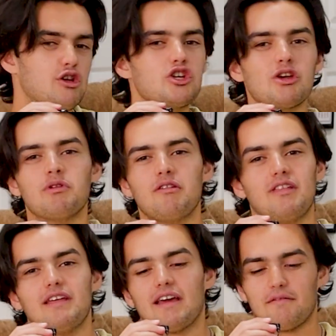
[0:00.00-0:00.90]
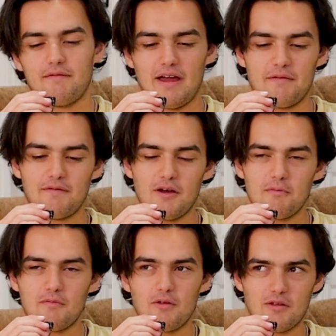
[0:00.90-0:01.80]
Usually when you see like a fan
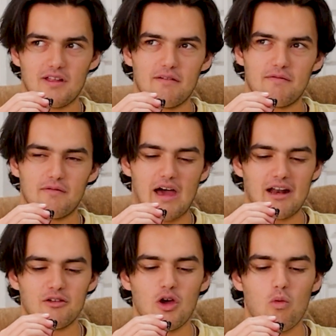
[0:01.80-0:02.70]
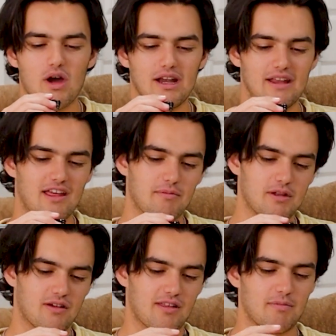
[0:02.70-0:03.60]
film for stuff, I don't know what it is,
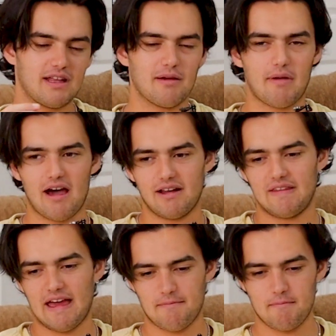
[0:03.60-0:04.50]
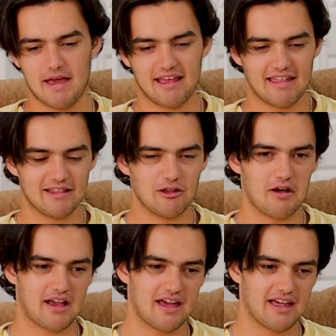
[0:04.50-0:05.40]
but there's something about it that makes it
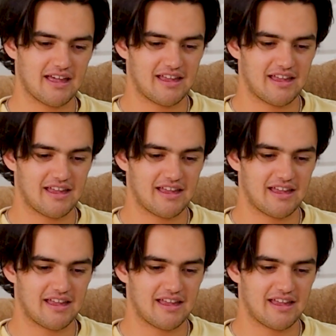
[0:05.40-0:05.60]
look